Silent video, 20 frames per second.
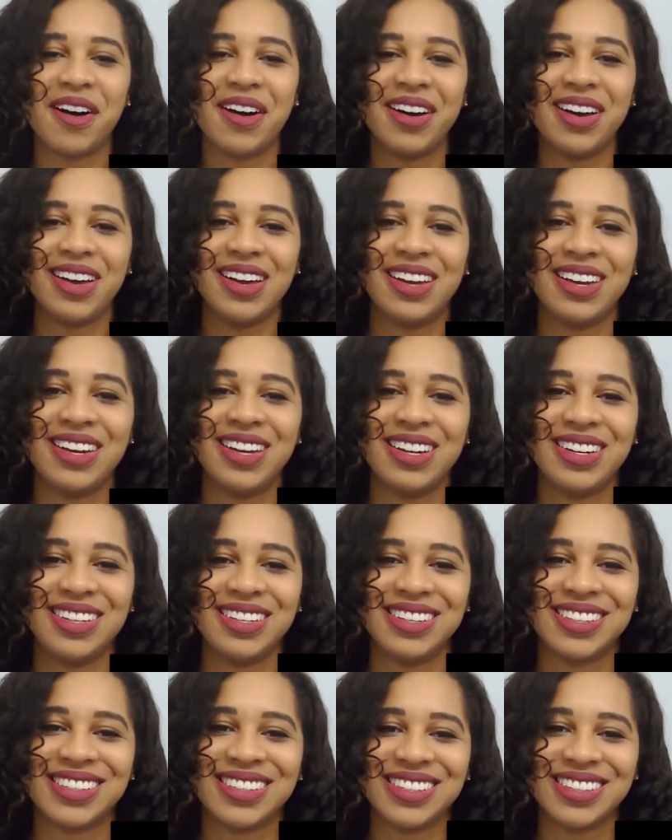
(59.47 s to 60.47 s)

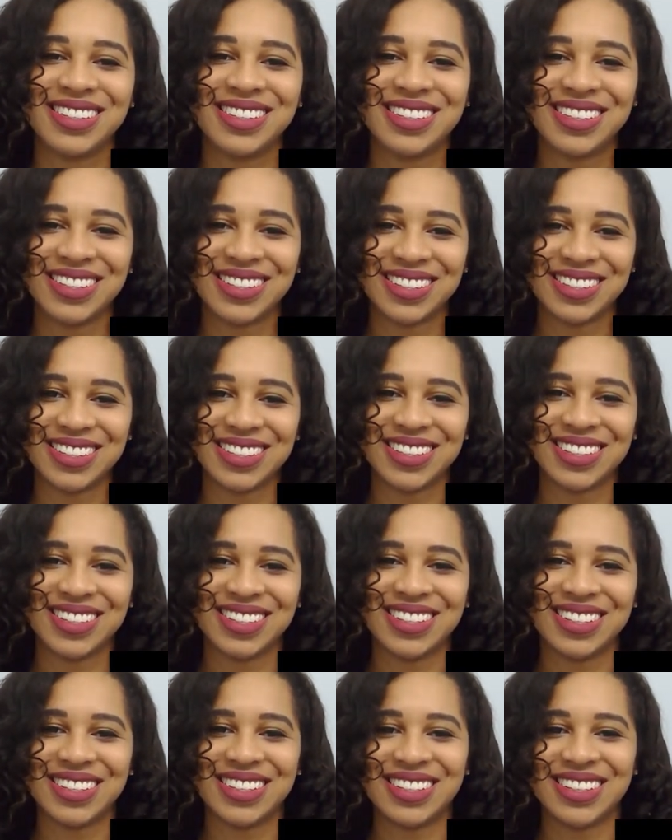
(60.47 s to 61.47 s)

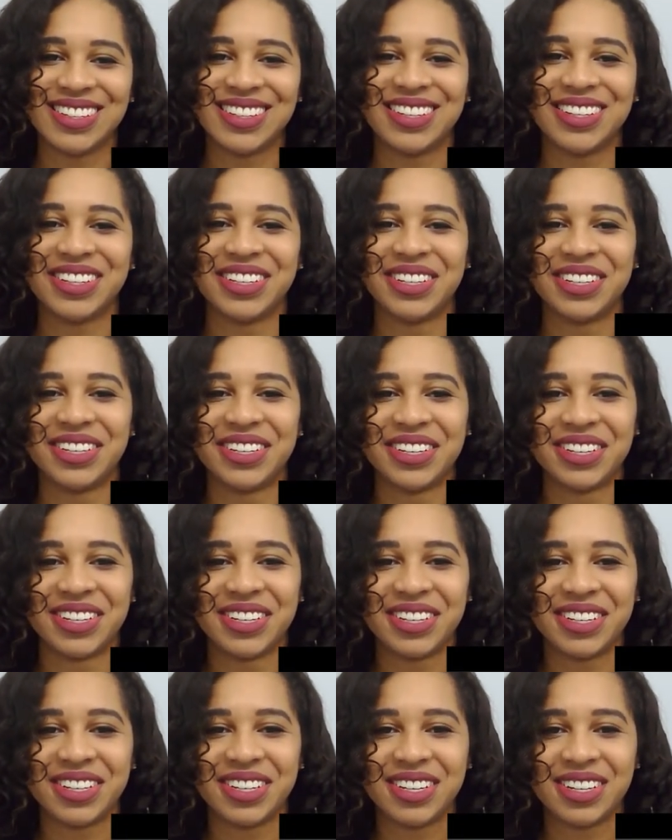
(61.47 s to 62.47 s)

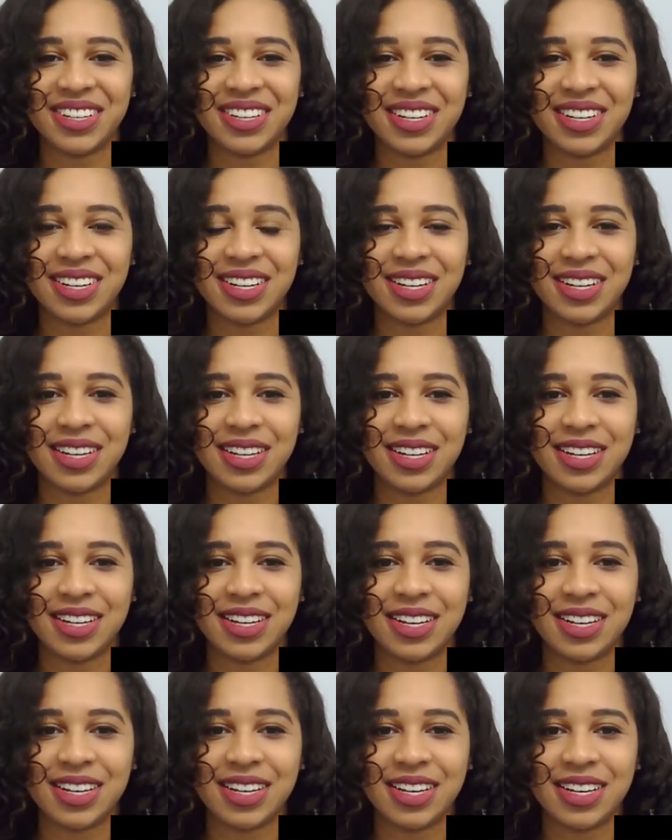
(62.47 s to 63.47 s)

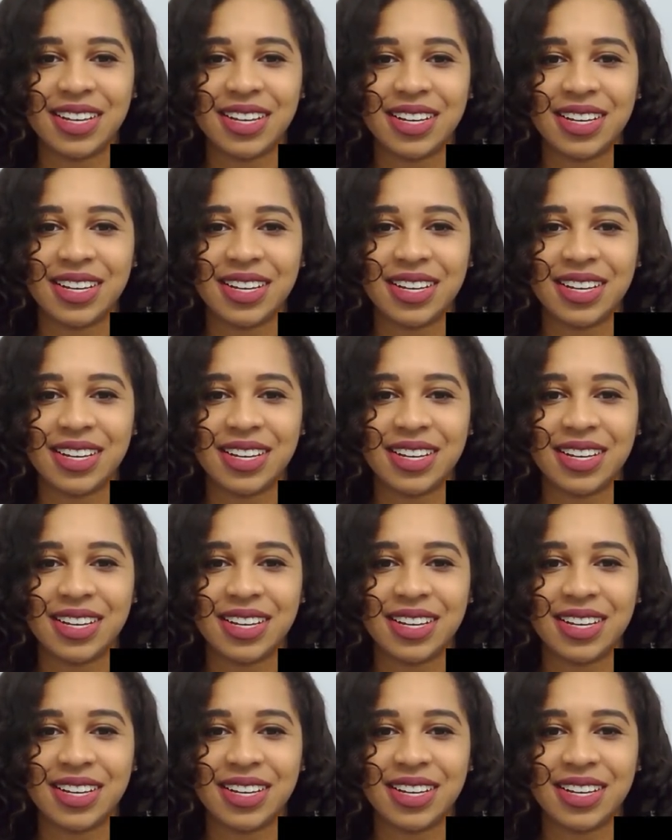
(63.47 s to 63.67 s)
[no speech]